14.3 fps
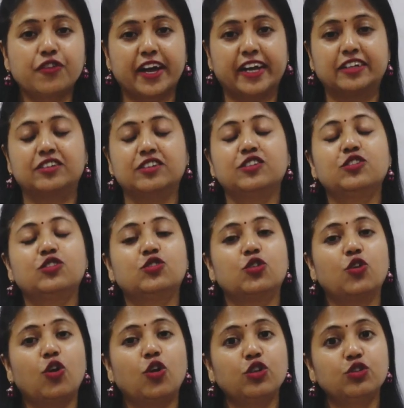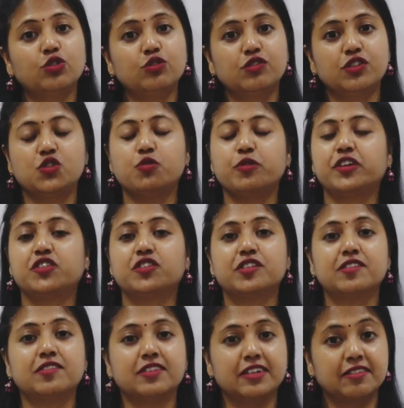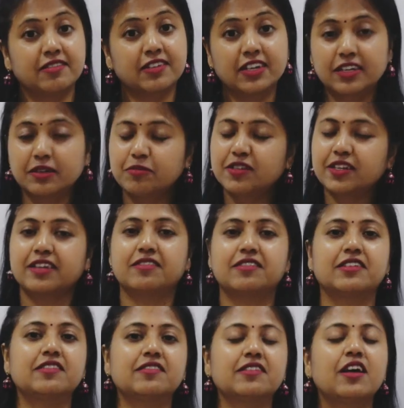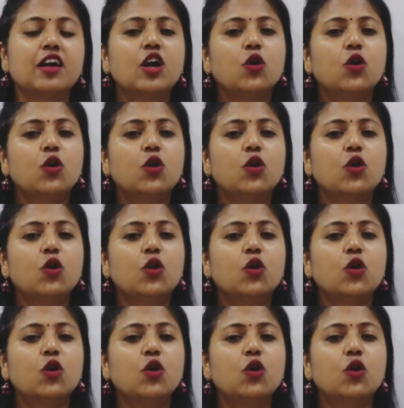factors or all those situations and circumstances